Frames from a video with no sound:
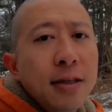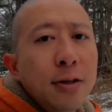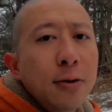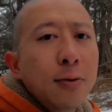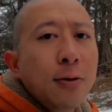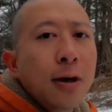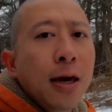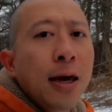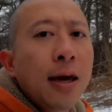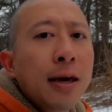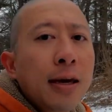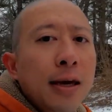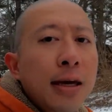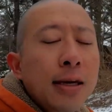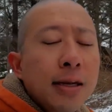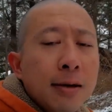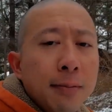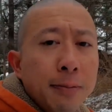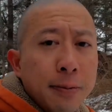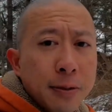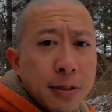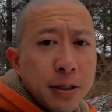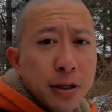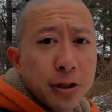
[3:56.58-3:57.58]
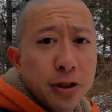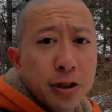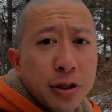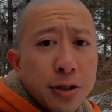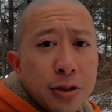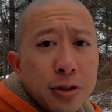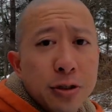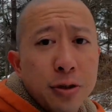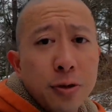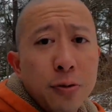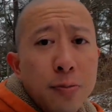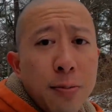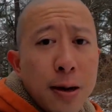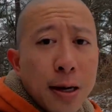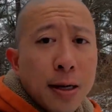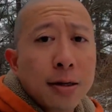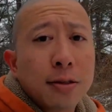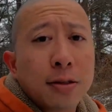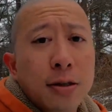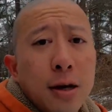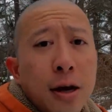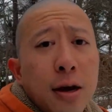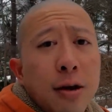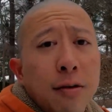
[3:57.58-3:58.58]
you can't get in position to make a
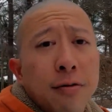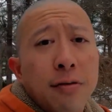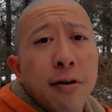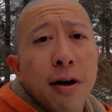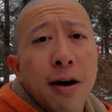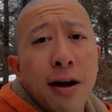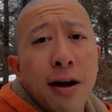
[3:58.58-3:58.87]
save.